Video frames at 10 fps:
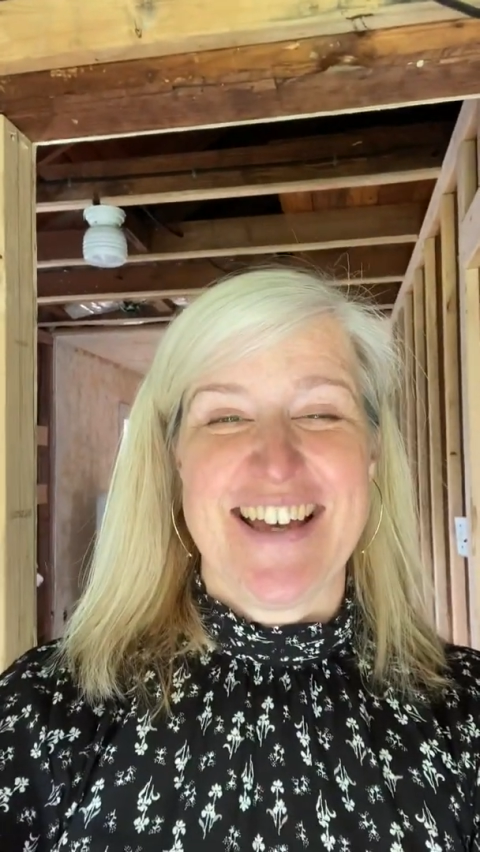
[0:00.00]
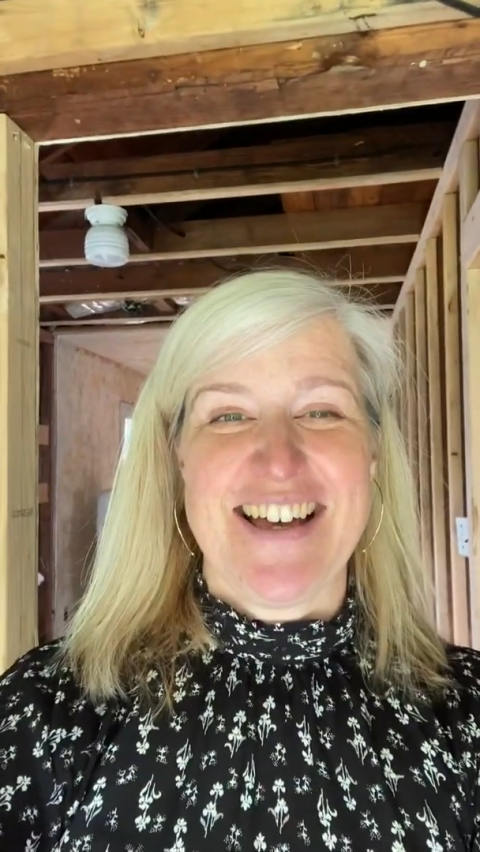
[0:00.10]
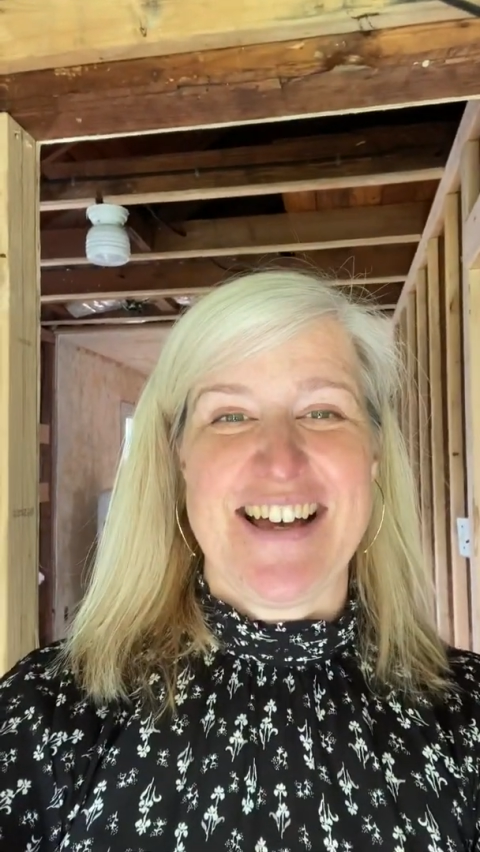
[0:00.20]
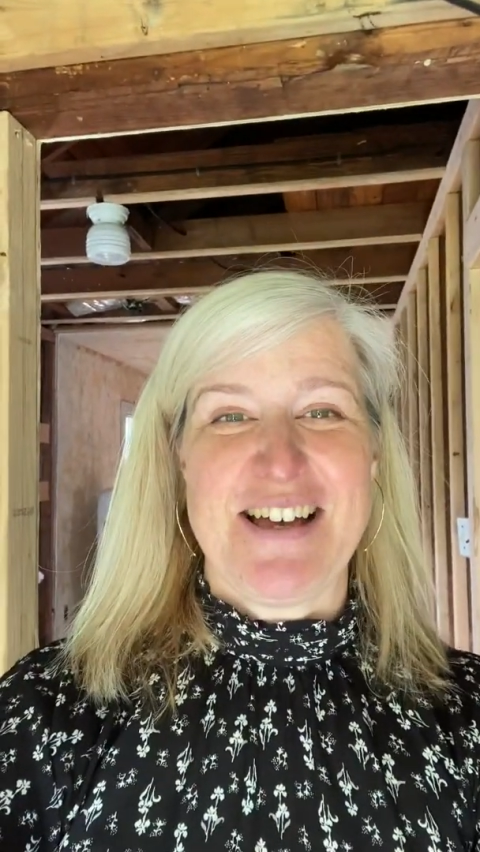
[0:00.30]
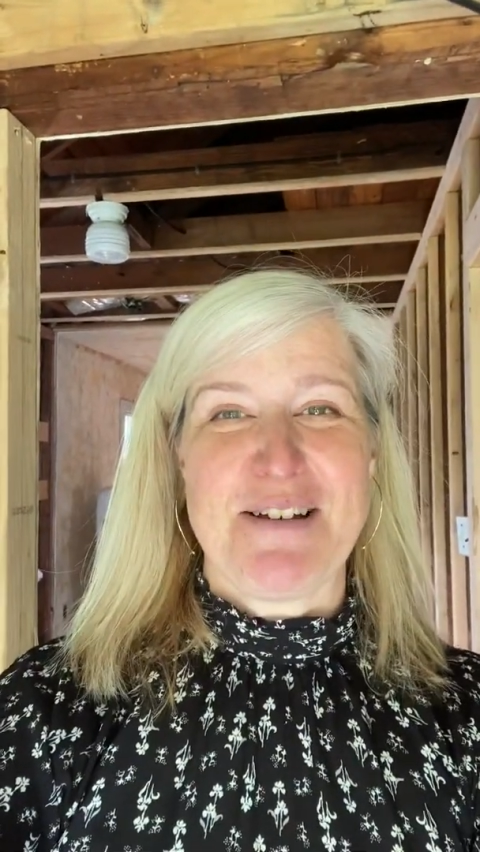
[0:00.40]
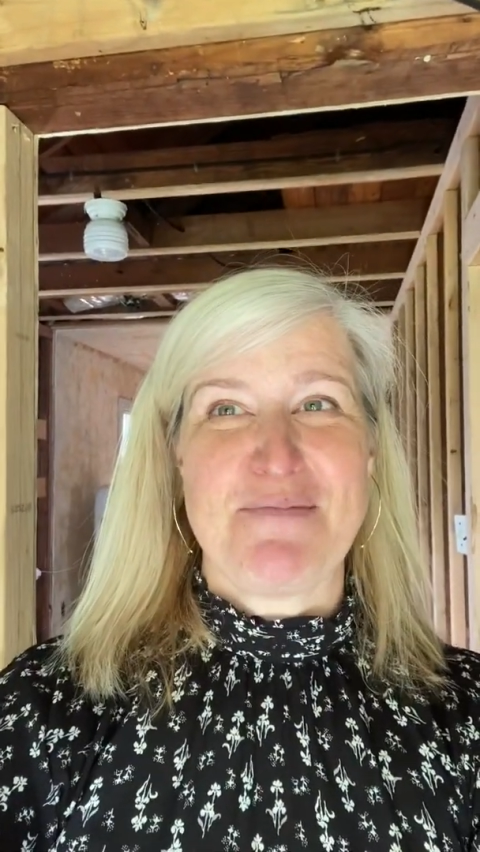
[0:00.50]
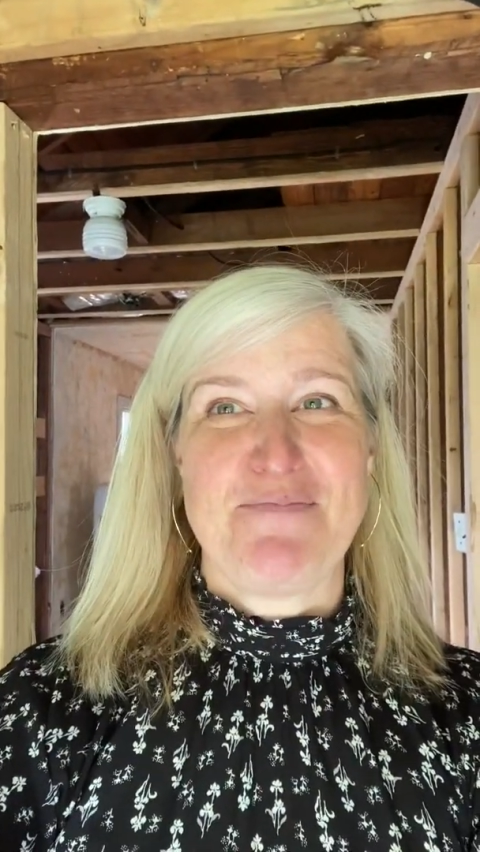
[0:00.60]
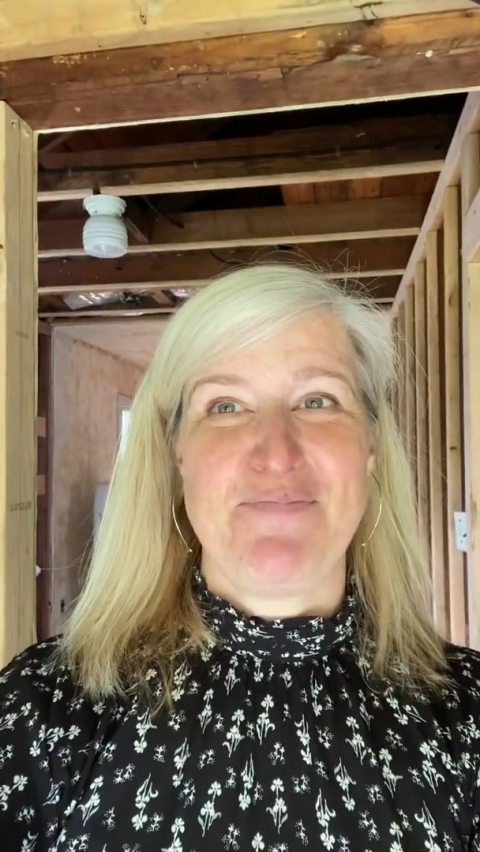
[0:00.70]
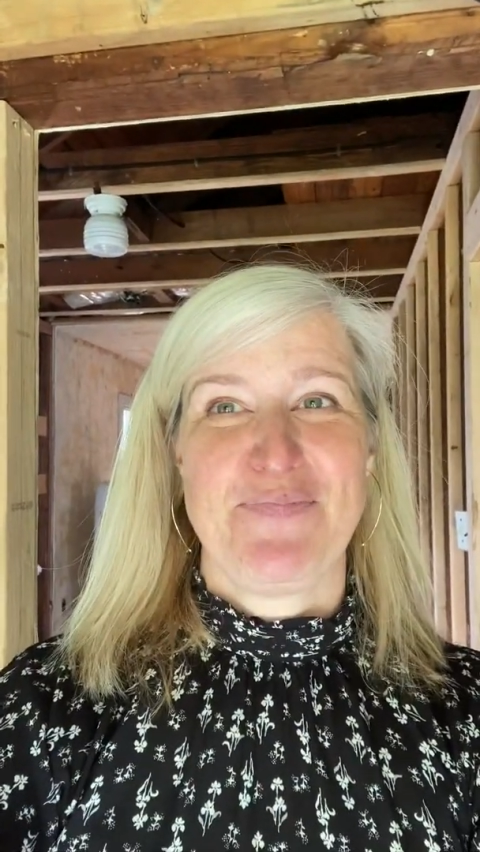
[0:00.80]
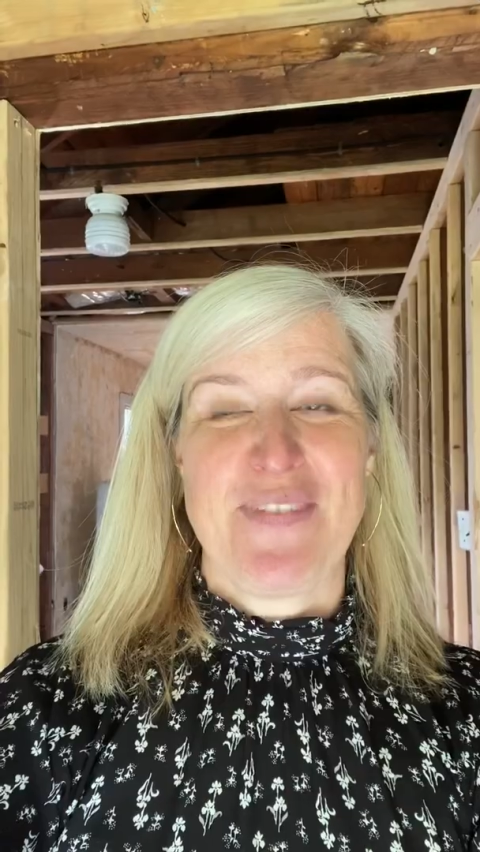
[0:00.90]

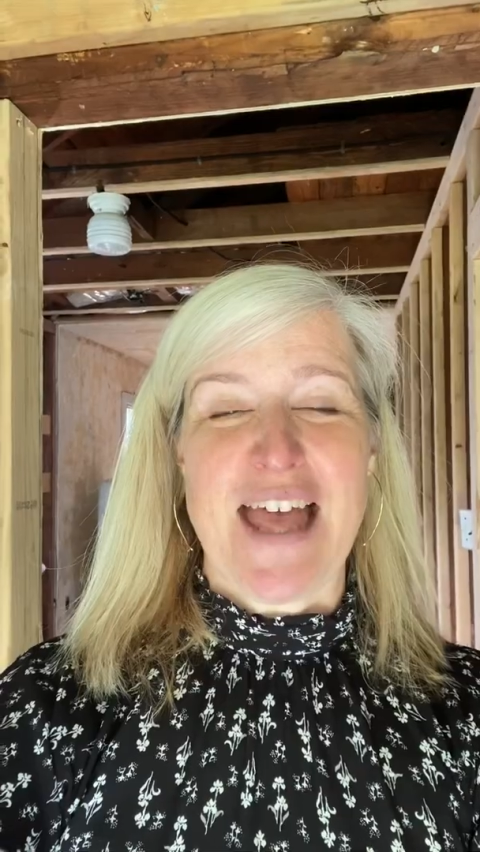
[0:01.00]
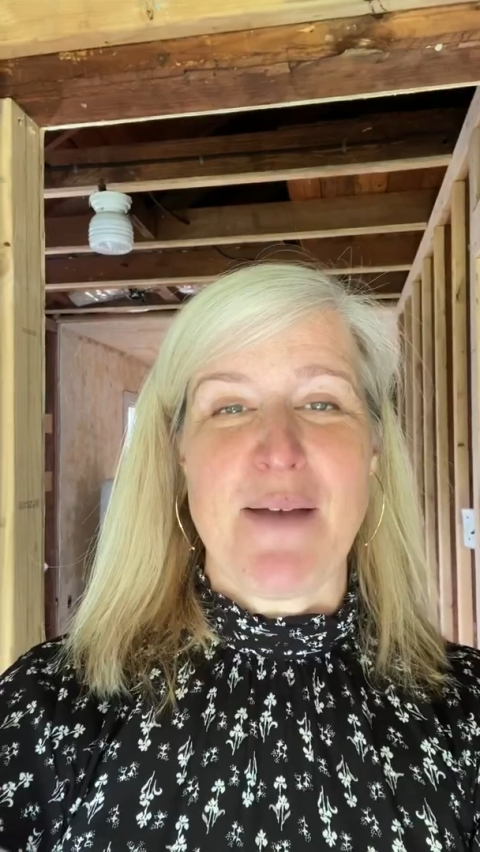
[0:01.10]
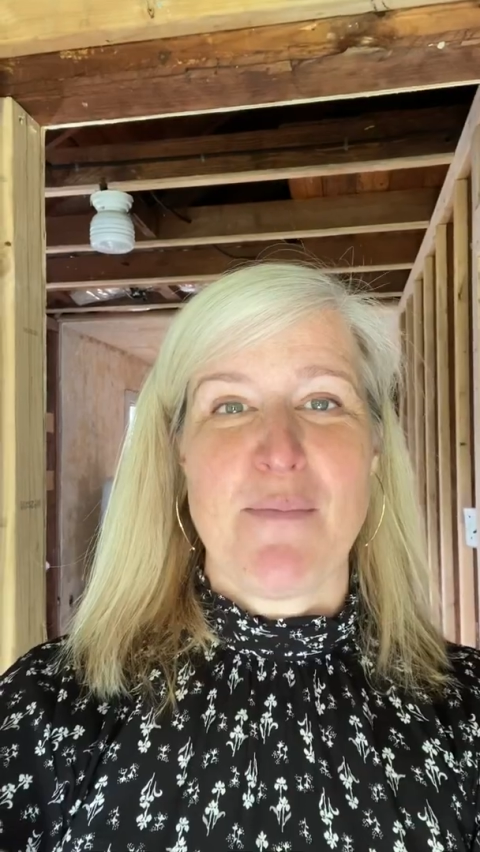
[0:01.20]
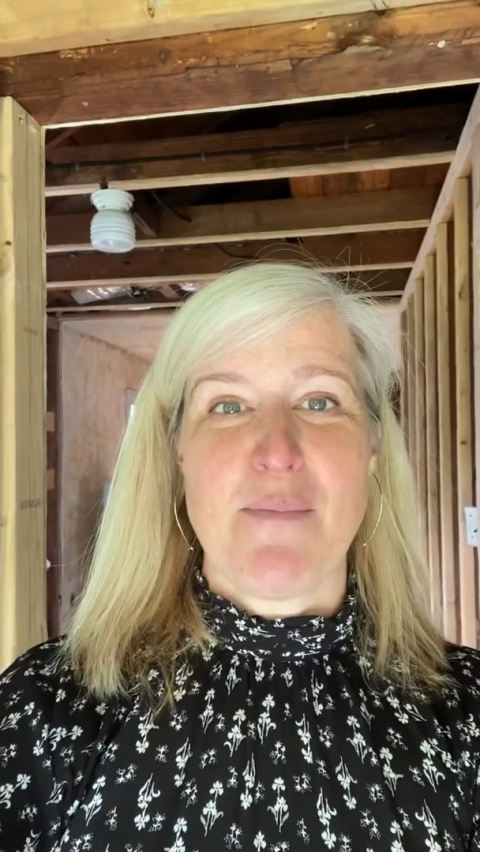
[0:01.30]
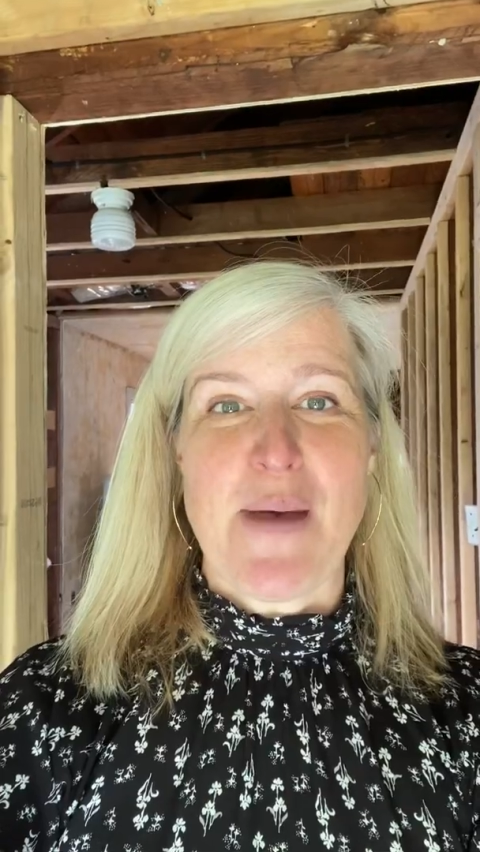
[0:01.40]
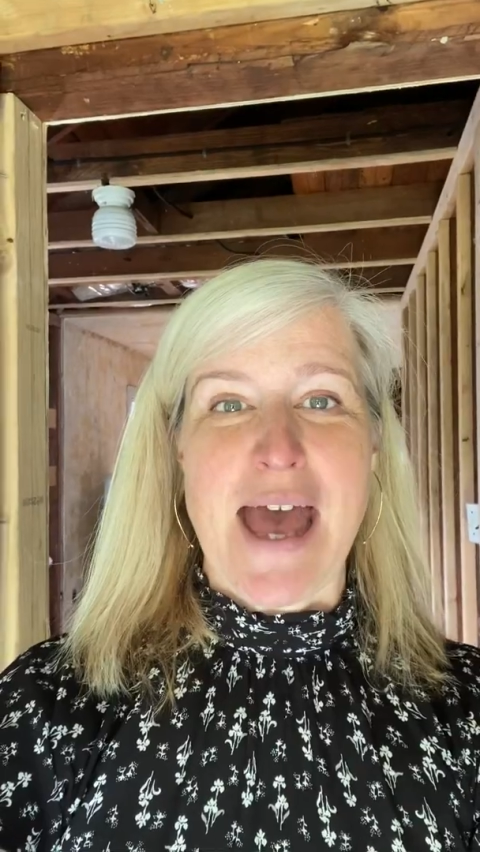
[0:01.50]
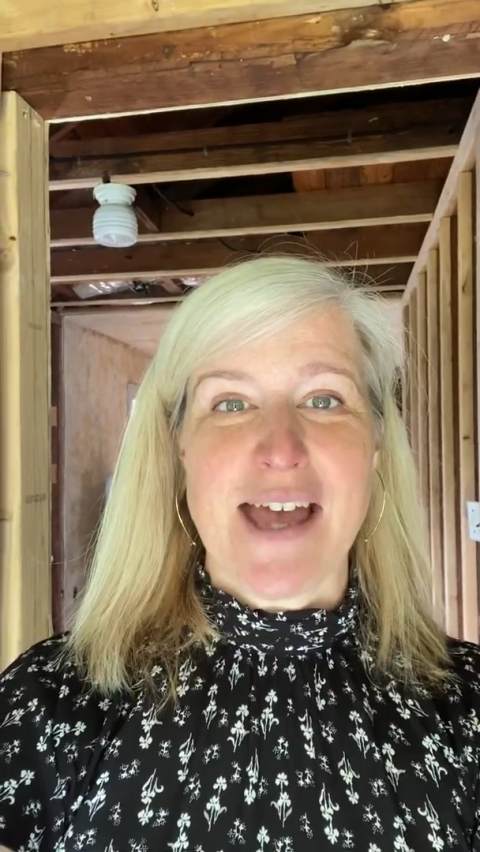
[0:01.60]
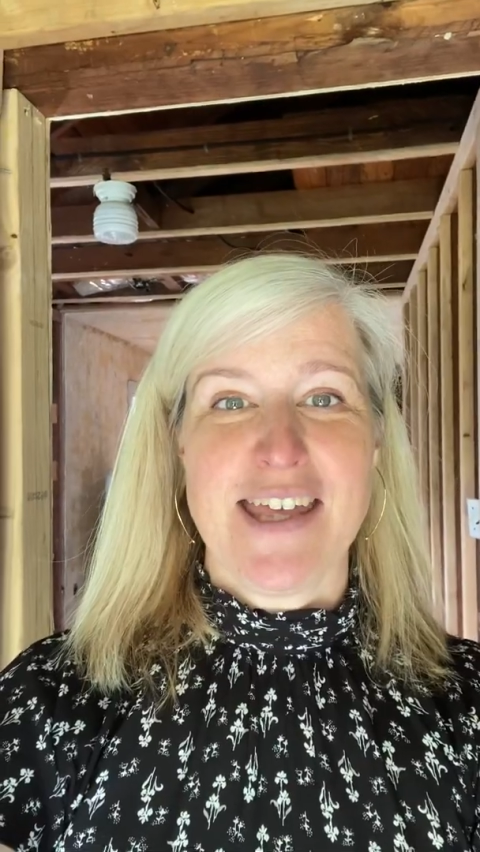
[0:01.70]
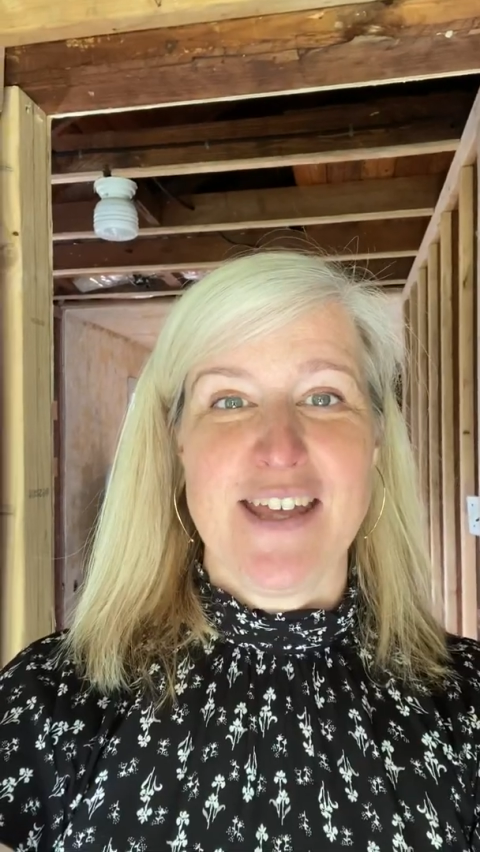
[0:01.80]
I'm back